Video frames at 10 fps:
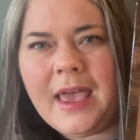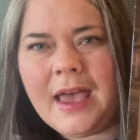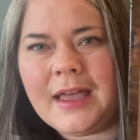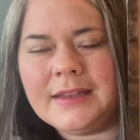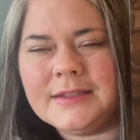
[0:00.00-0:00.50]

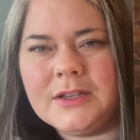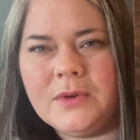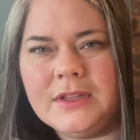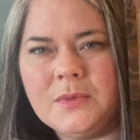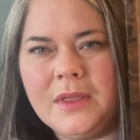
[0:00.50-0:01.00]
And so
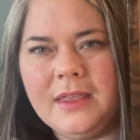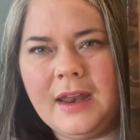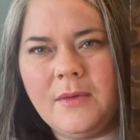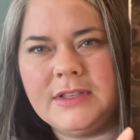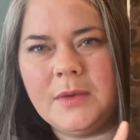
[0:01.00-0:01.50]
it's one that
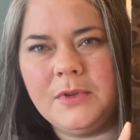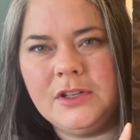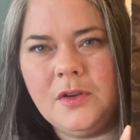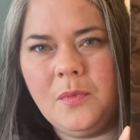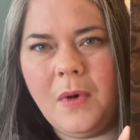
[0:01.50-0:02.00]
I was able
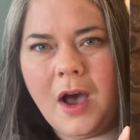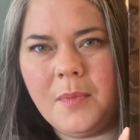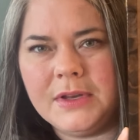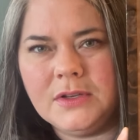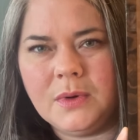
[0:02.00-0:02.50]
to
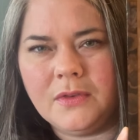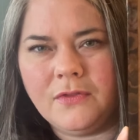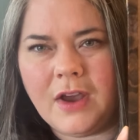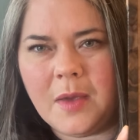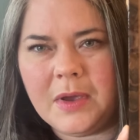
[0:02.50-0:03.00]
pop into a
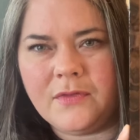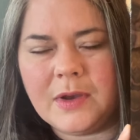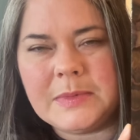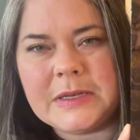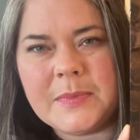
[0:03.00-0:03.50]
frame. I
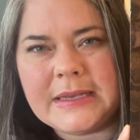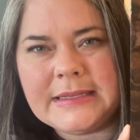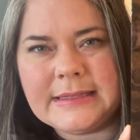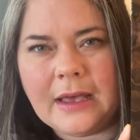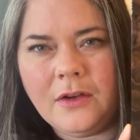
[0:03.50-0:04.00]
framed it
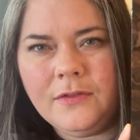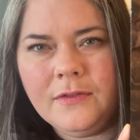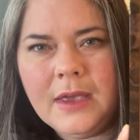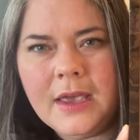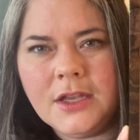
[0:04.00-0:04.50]
myself,
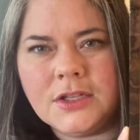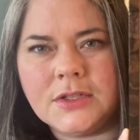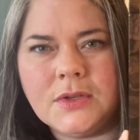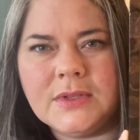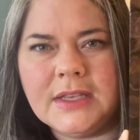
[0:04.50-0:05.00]

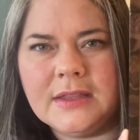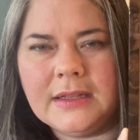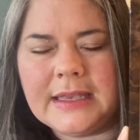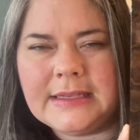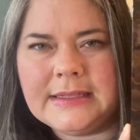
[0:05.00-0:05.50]
just using the
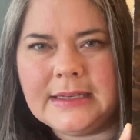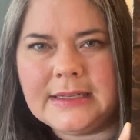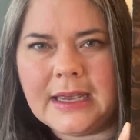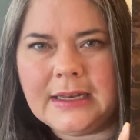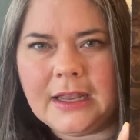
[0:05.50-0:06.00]
lacing
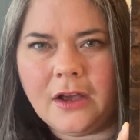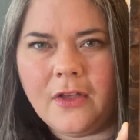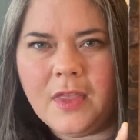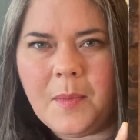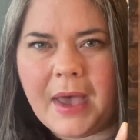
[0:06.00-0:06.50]
technique
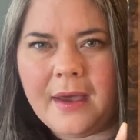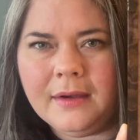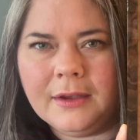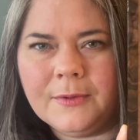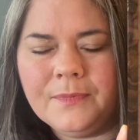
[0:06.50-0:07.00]
on the
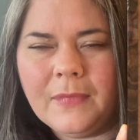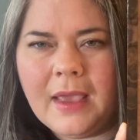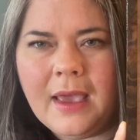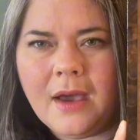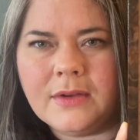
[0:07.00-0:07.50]
back.
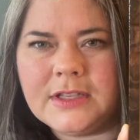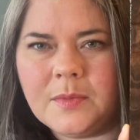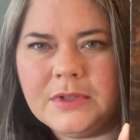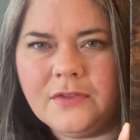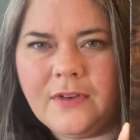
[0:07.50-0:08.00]
I was
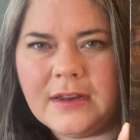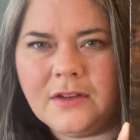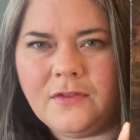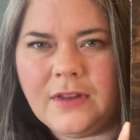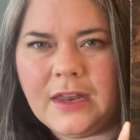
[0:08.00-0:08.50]
able to find
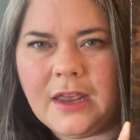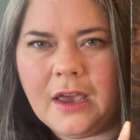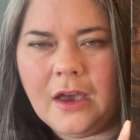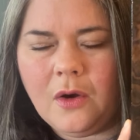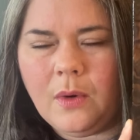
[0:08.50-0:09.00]
a
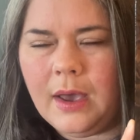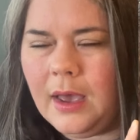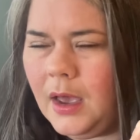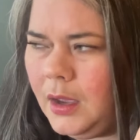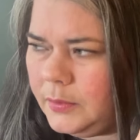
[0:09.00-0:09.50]
video
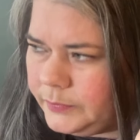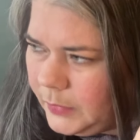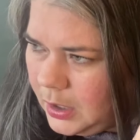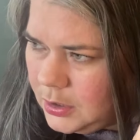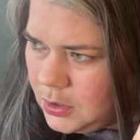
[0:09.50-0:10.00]
on
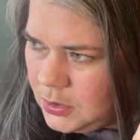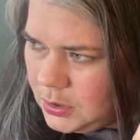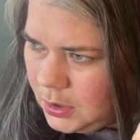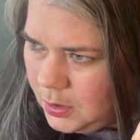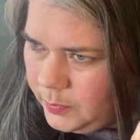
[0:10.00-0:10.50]

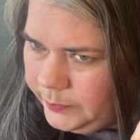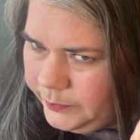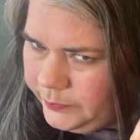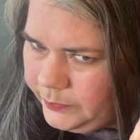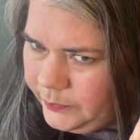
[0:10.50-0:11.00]
YouTube.
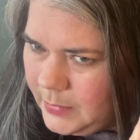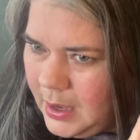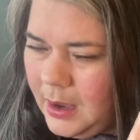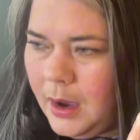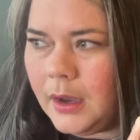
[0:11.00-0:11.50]

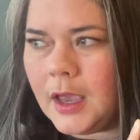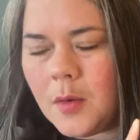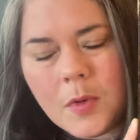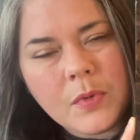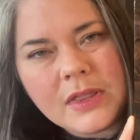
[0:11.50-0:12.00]

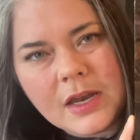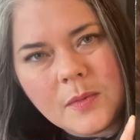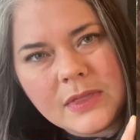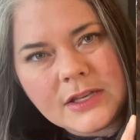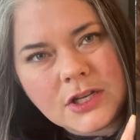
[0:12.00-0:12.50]
Can't remember the
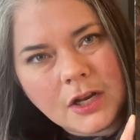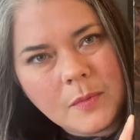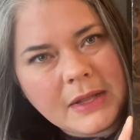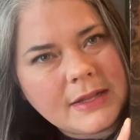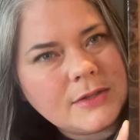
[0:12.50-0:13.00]
name of the
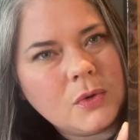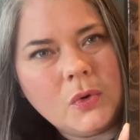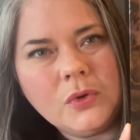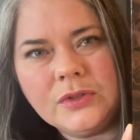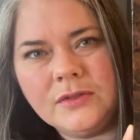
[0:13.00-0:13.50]
gentleman. This
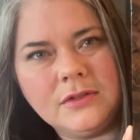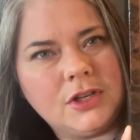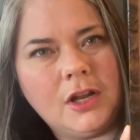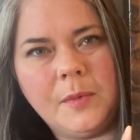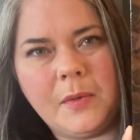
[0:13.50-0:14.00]
old
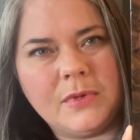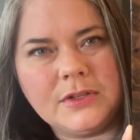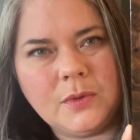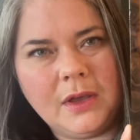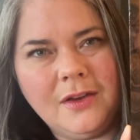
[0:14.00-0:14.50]
gentleman was
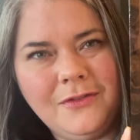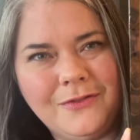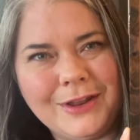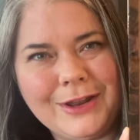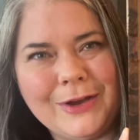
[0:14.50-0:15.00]
doing a
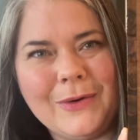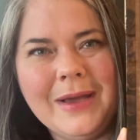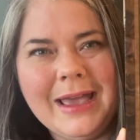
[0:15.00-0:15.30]
video.